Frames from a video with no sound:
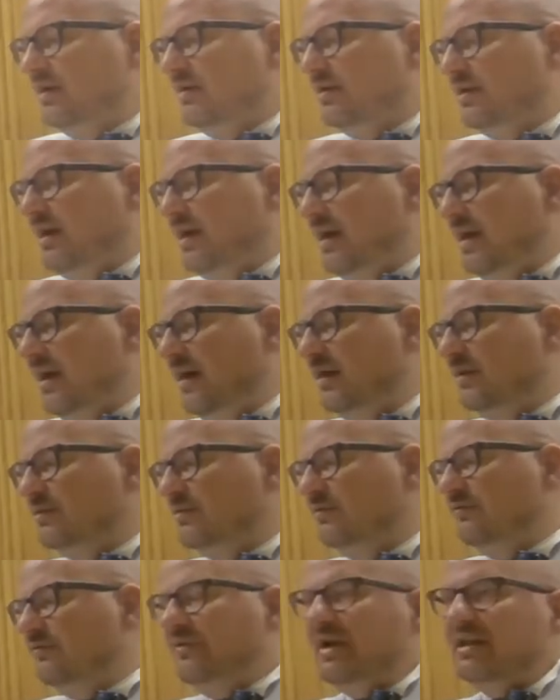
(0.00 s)

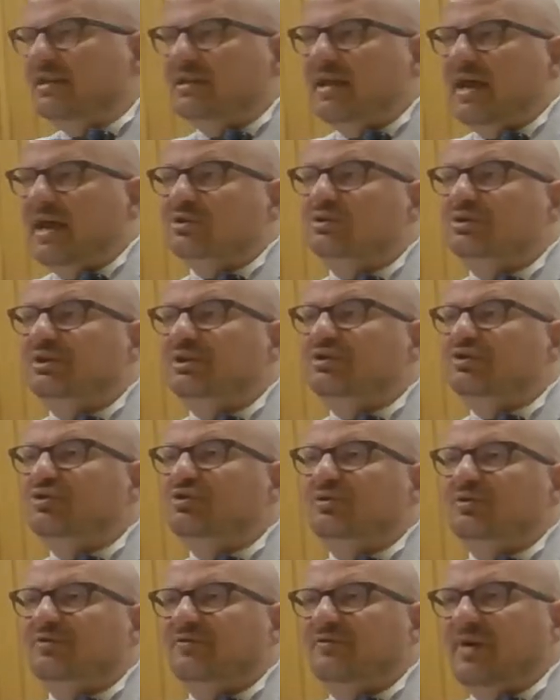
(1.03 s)
And then actually
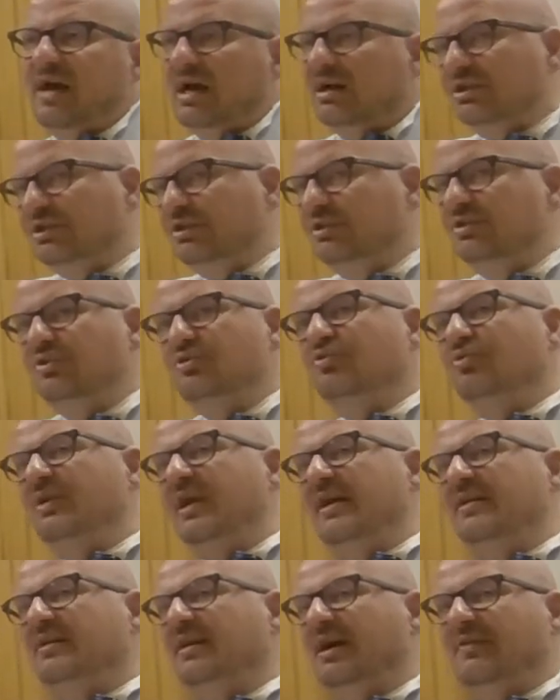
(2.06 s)
during fraction, you
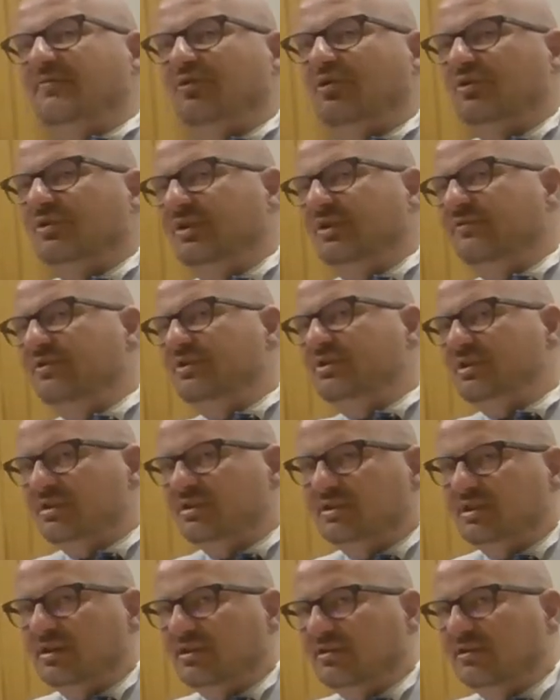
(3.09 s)
can have only these
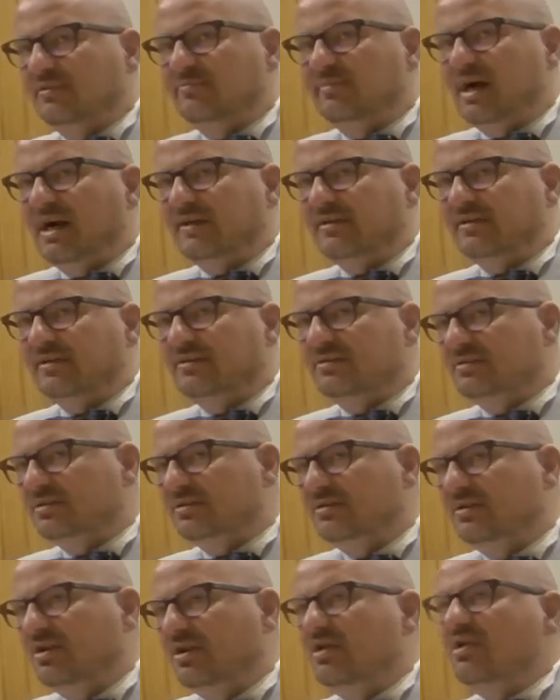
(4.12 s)
external
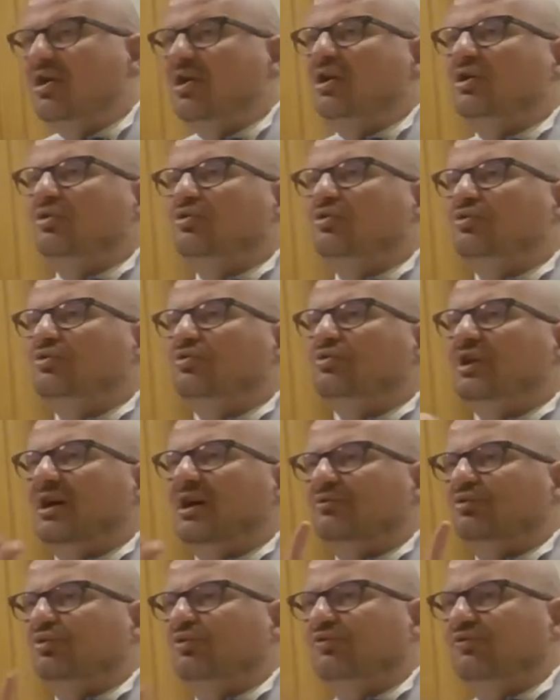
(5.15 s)
markers. You
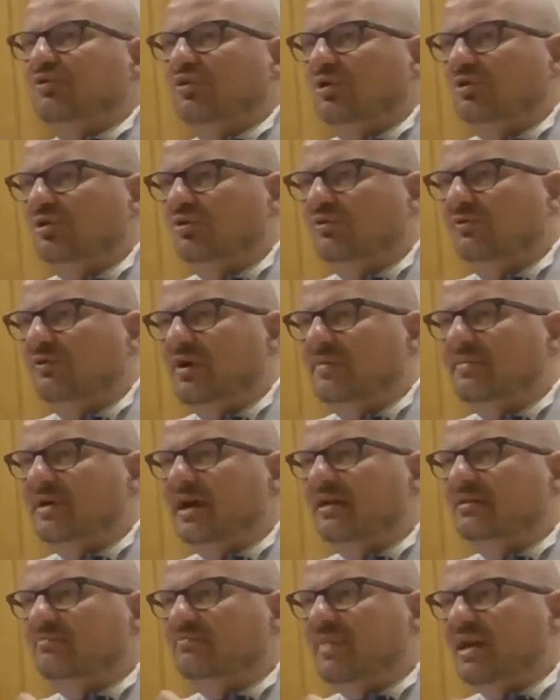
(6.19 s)
have to follow them,
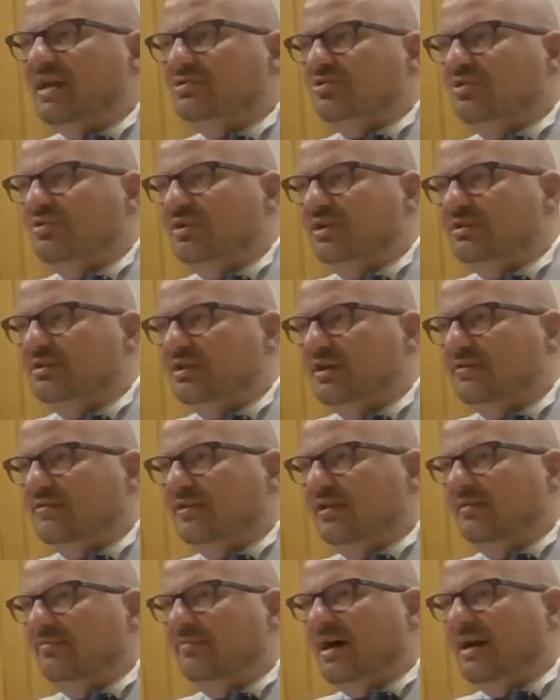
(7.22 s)
and based on
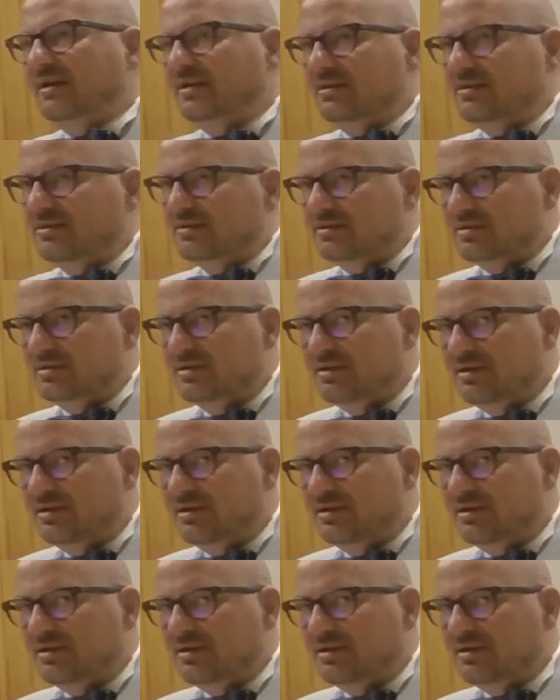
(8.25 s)
external markers,